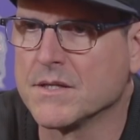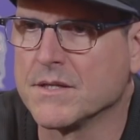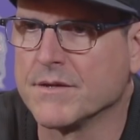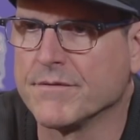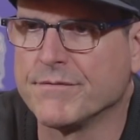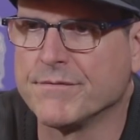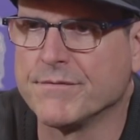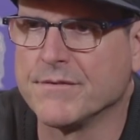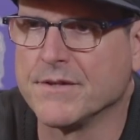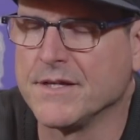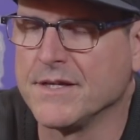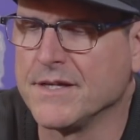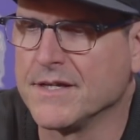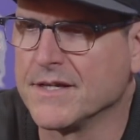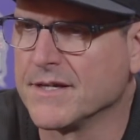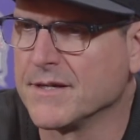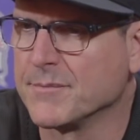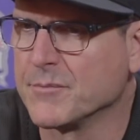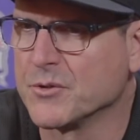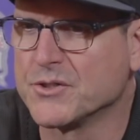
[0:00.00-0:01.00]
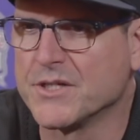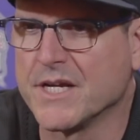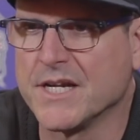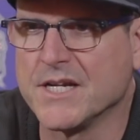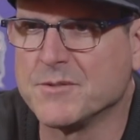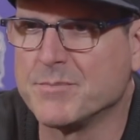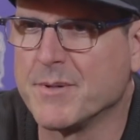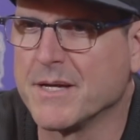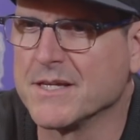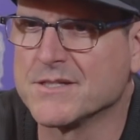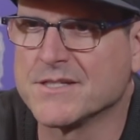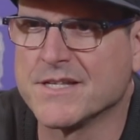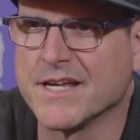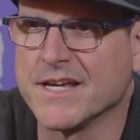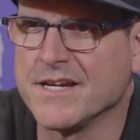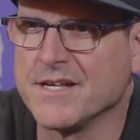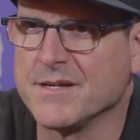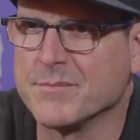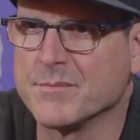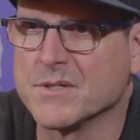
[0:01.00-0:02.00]
the, the uh, Mercedes-Benz
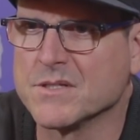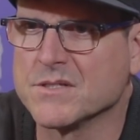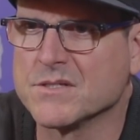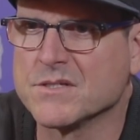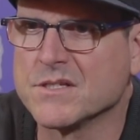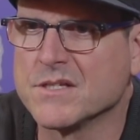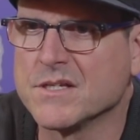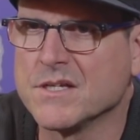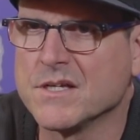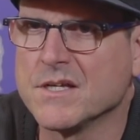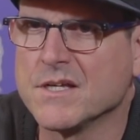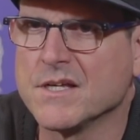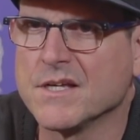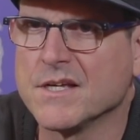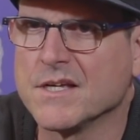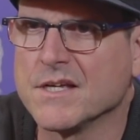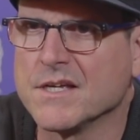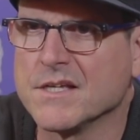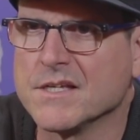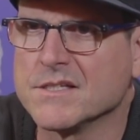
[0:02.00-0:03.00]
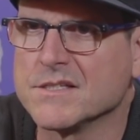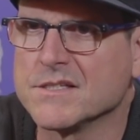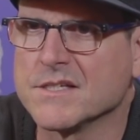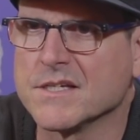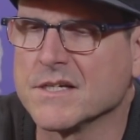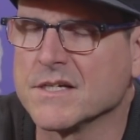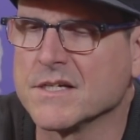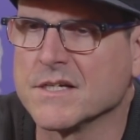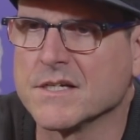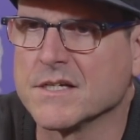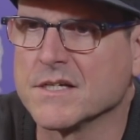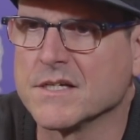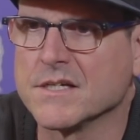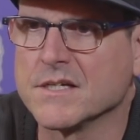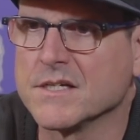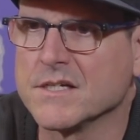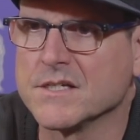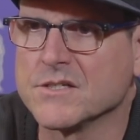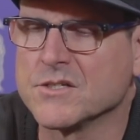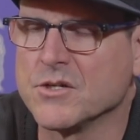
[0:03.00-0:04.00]
Stadium is is
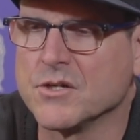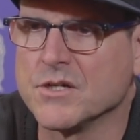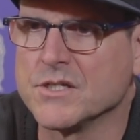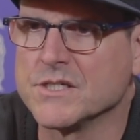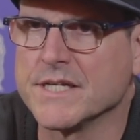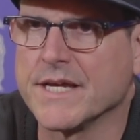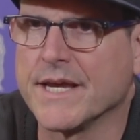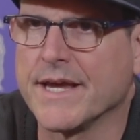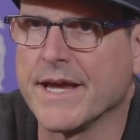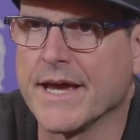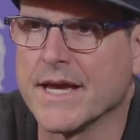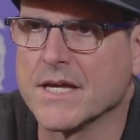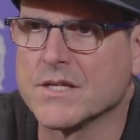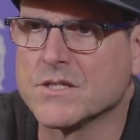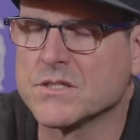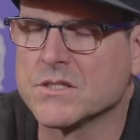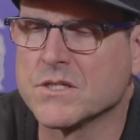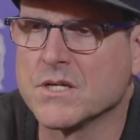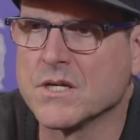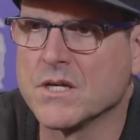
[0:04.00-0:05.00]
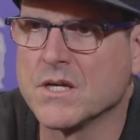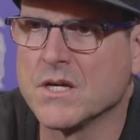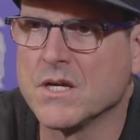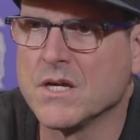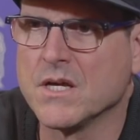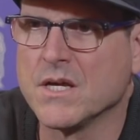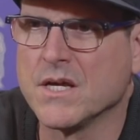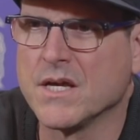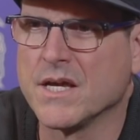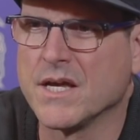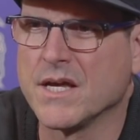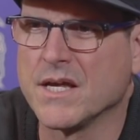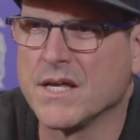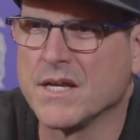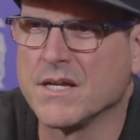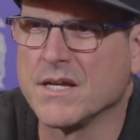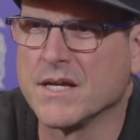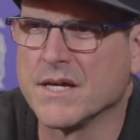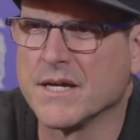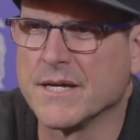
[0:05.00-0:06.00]
uh, as good as it gets,
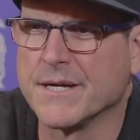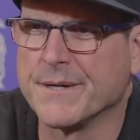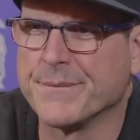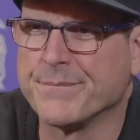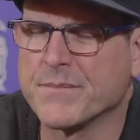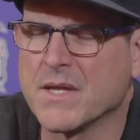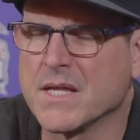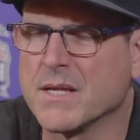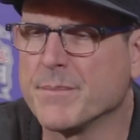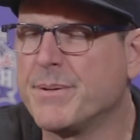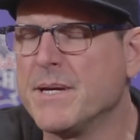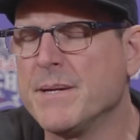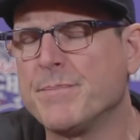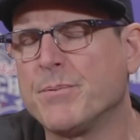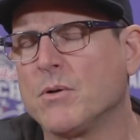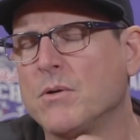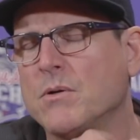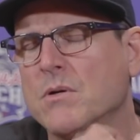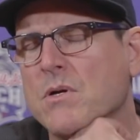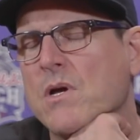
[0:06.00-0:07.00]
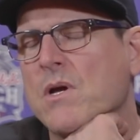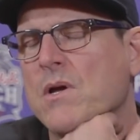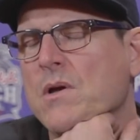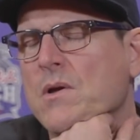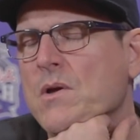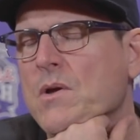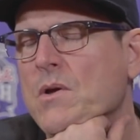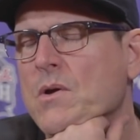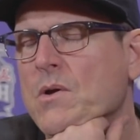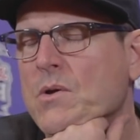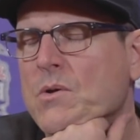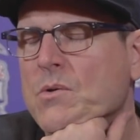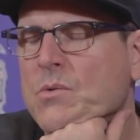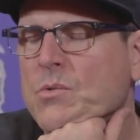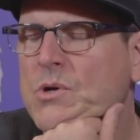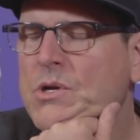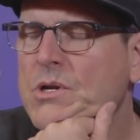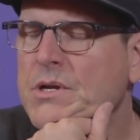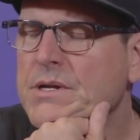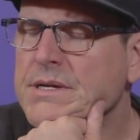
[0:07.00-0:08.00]
and and the people
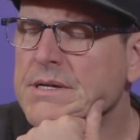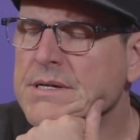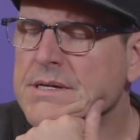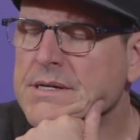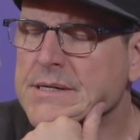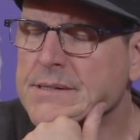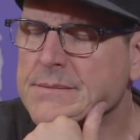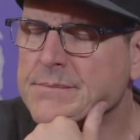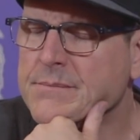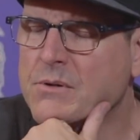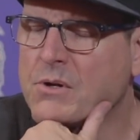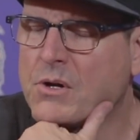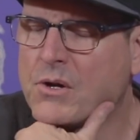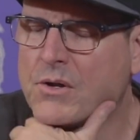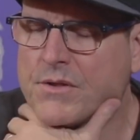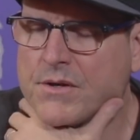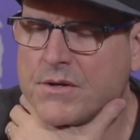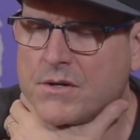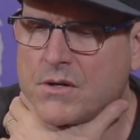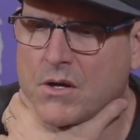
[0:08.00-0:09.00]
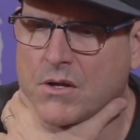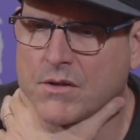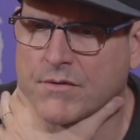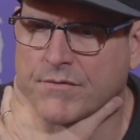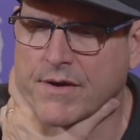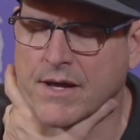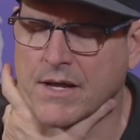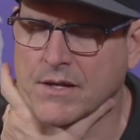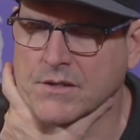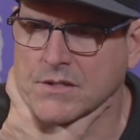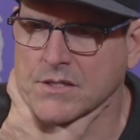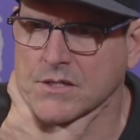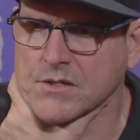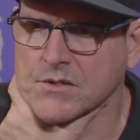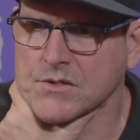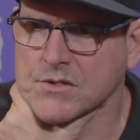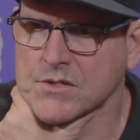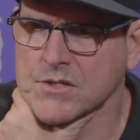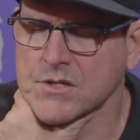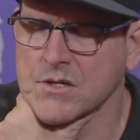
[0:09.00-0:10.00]
really um, all the all the
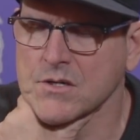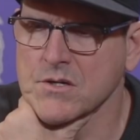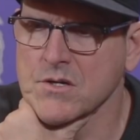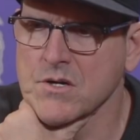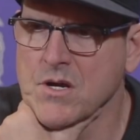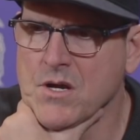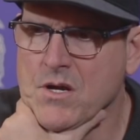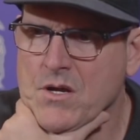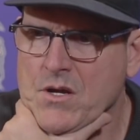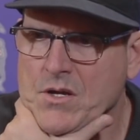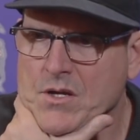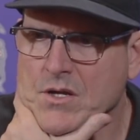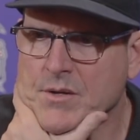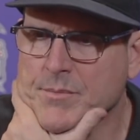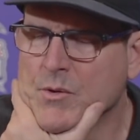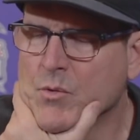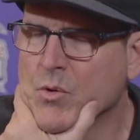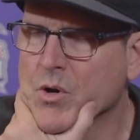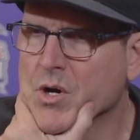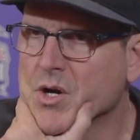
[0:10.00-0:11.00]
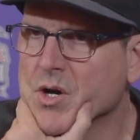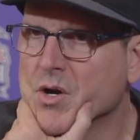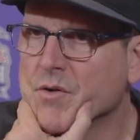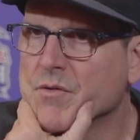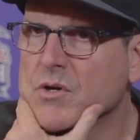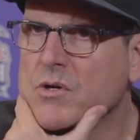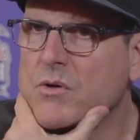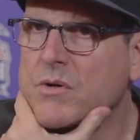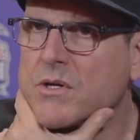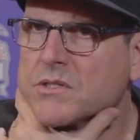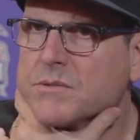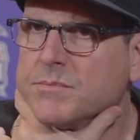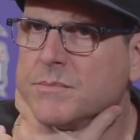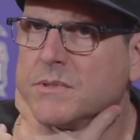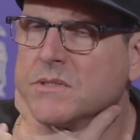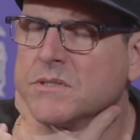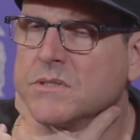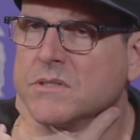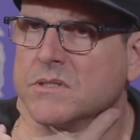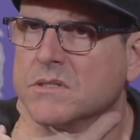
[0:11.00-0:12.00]
volunteers that are going to be working over
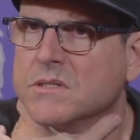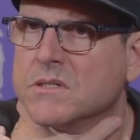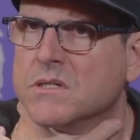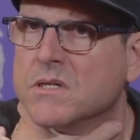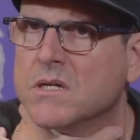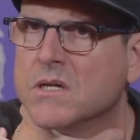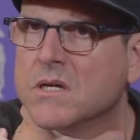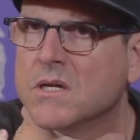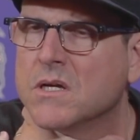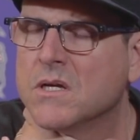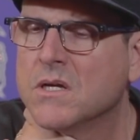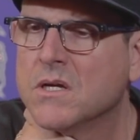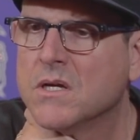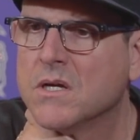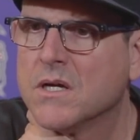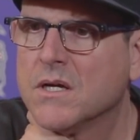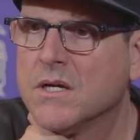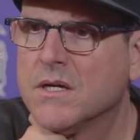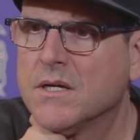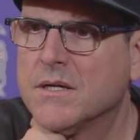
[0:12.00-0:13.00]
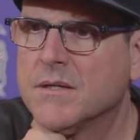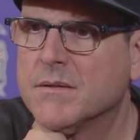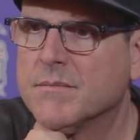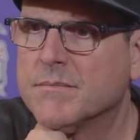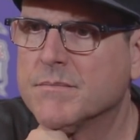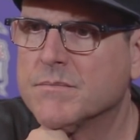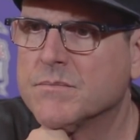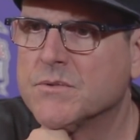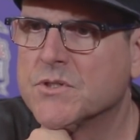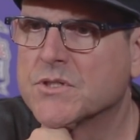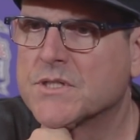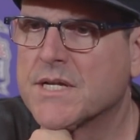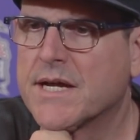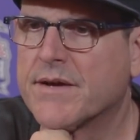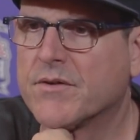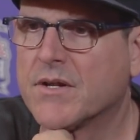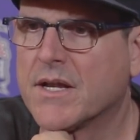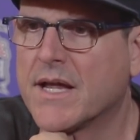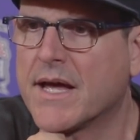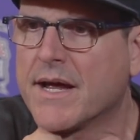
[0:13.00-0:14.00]
Christmas and um, just
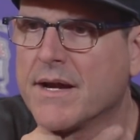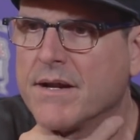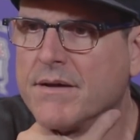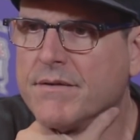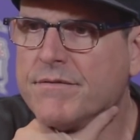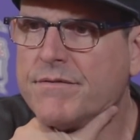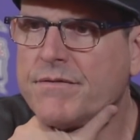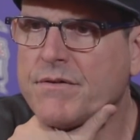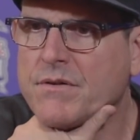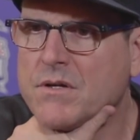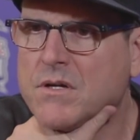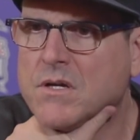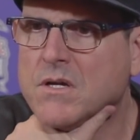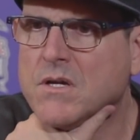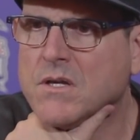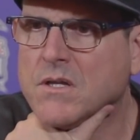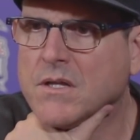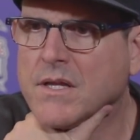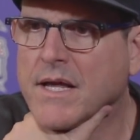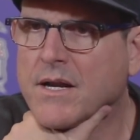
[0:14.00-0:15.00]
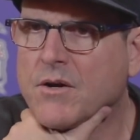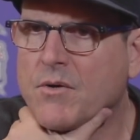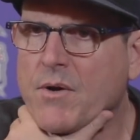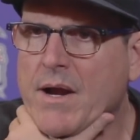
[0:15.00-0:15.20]
have a lot of a lot of